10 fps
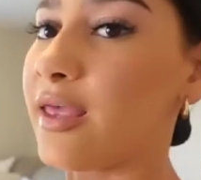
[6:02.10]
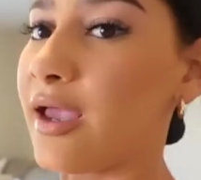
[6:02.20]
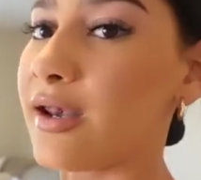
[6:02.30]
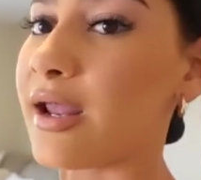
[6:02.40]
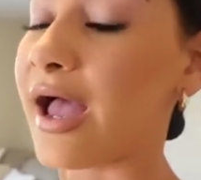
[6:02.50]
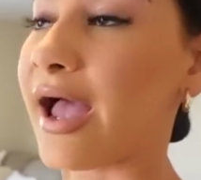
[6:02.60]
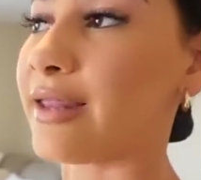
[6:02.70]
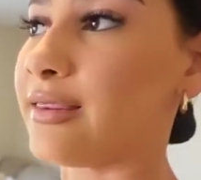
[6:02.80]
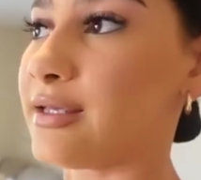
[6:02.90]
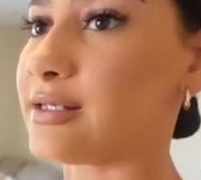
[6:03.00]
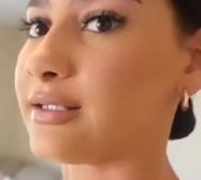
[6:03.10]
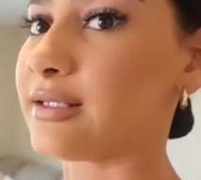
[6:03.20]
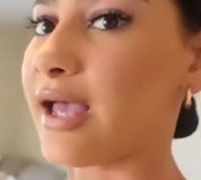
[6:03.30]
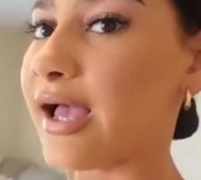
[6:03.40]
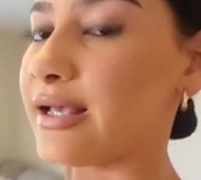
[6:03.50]
then add
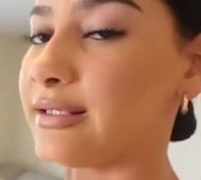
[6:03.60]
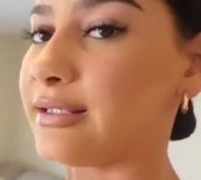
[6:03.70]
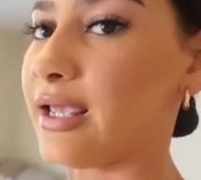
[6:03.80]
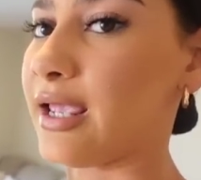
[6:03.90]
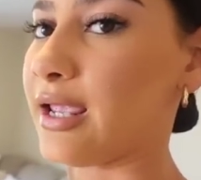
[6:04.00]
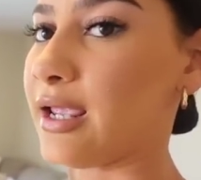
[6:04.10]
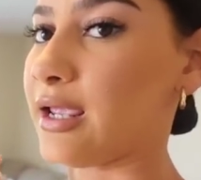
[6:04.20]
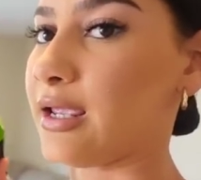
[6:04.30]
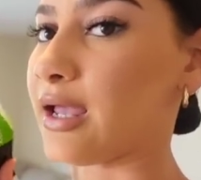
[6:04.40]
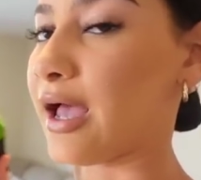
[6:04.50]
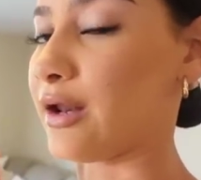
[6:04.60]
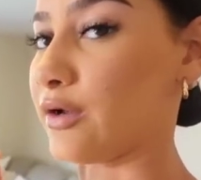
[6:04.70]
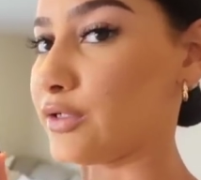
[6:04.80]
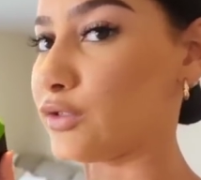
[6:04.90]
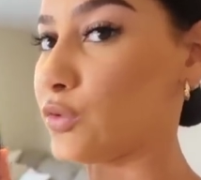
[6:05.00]
this as a
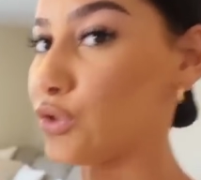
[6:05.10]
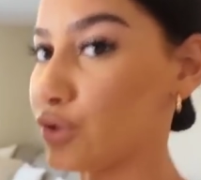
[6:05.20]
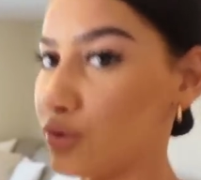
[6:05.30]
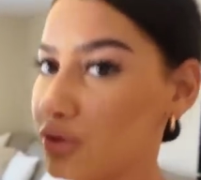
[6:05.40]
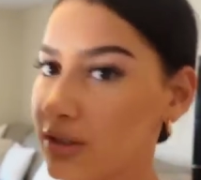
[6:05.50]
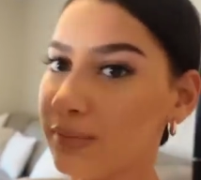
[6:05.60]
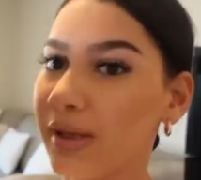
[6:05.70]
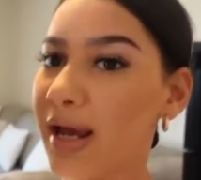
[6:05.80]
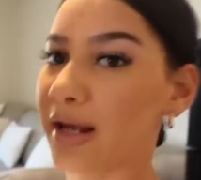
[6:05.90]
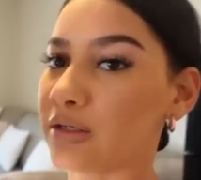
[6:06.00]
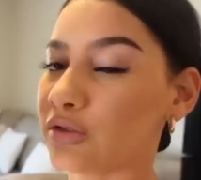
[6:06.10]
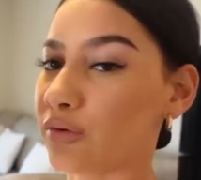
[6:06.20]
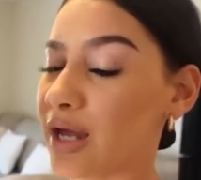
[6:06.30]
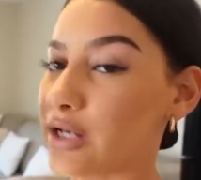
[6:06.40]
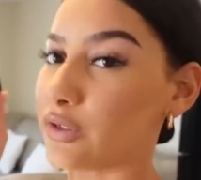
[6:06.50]
add-on to your nutrition plan so
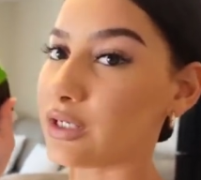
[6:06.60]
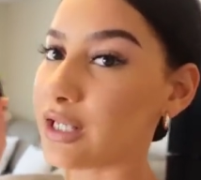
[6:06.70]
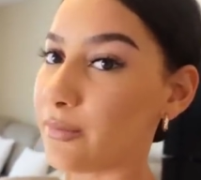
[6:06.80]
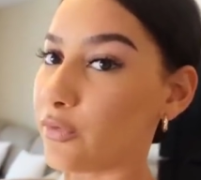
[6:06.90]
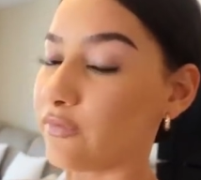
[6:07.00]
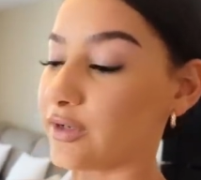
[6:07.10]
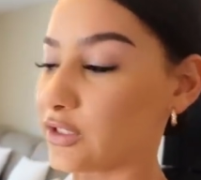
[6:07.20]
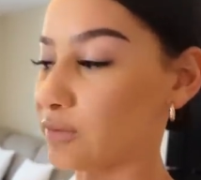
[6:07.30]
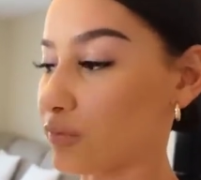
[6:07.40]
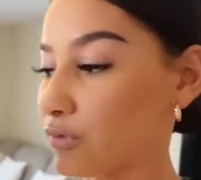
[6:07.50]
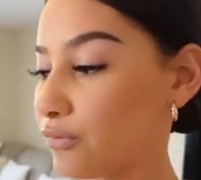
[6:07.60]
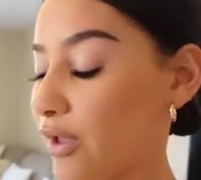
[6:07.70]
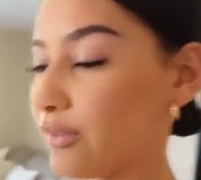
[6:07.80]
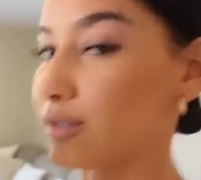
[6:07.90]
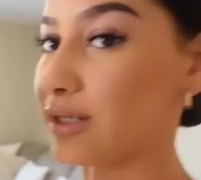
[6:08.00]
that you can get more vegetables
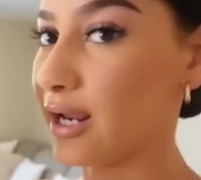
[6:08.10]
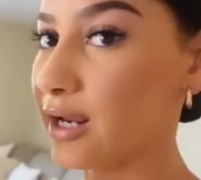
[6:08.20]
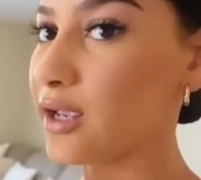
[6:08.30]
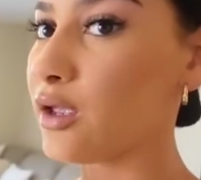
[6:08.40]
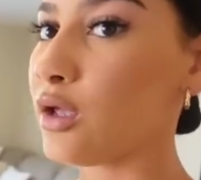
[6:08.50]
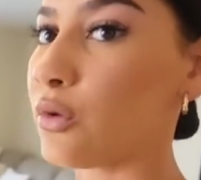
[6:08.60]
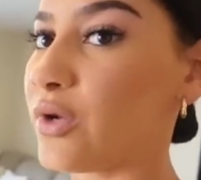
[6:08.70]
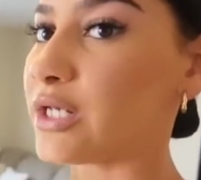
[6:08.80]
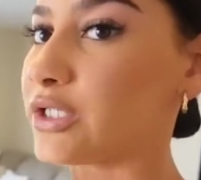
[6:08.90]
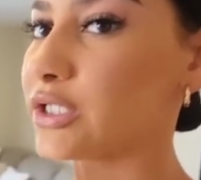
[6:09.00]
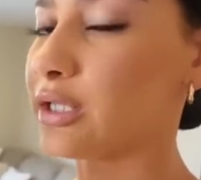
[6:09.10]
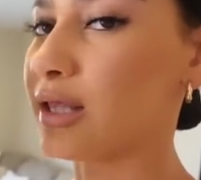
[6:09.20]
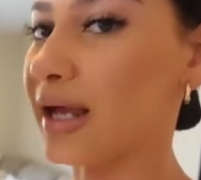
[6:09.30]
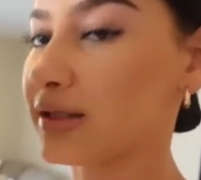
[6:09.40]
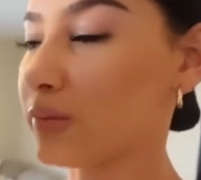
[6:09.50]
throughout the day, which
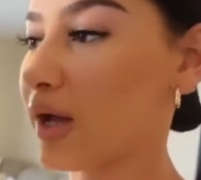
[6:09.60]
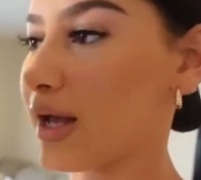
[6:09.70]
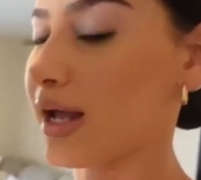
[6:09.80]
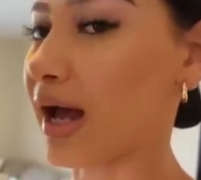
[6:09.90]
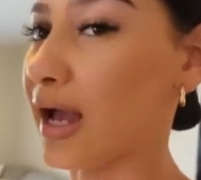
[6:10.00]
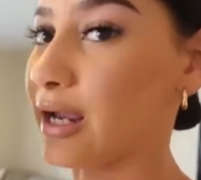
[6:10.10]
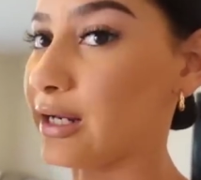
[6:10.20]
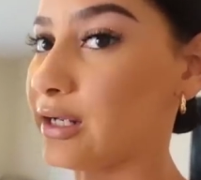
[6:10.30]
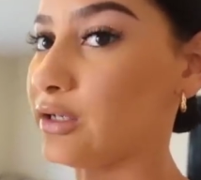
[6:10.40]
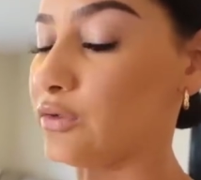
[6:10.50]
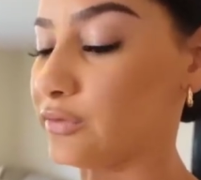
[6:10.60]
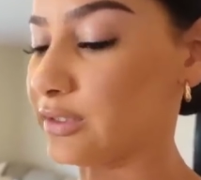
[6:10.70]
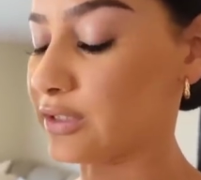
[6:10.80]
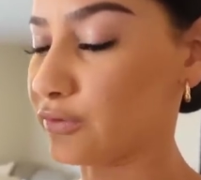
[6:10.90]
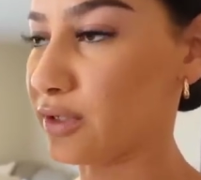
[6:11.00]
that's why I use
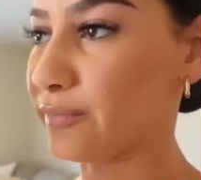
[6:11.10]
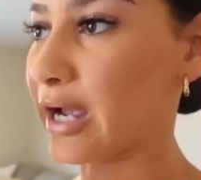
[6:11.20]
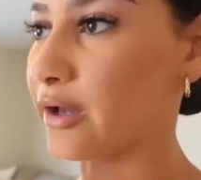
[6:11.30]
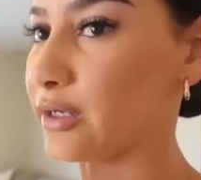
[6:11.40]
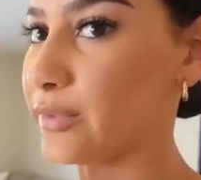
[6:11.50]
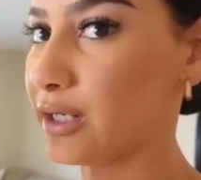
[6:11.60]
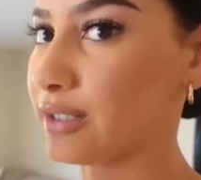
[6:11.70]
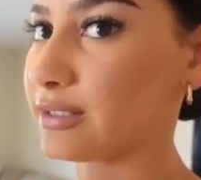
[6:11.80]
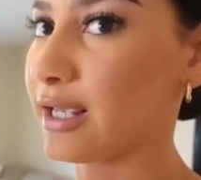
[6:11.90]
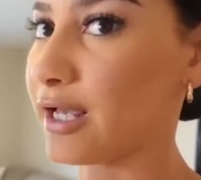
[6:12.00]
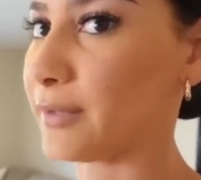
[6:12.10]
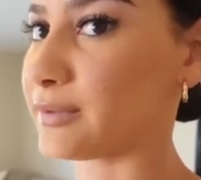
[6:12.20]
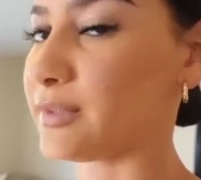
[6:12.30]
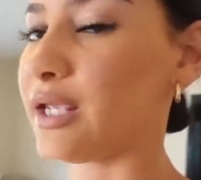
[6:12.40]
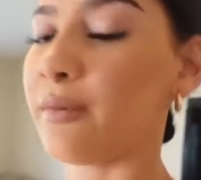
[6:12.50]
this green powder, because it helps
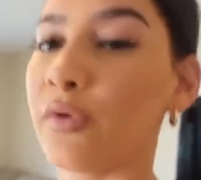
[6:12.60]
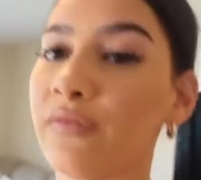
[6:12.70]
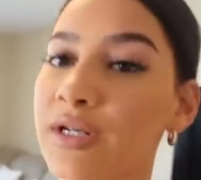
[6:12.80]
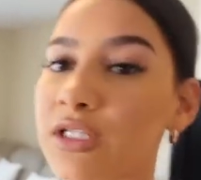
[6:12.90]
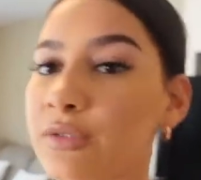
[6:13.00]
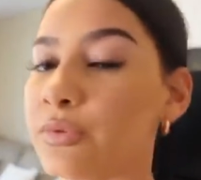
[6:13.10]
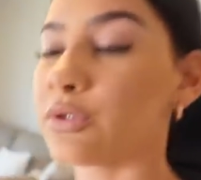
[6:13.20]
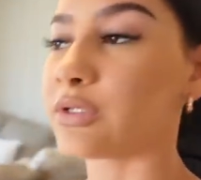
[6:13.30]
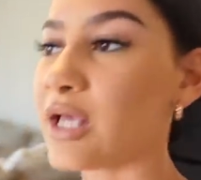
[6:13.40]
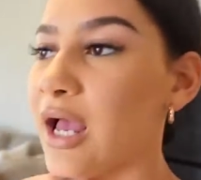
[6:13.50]
me get more vegetables.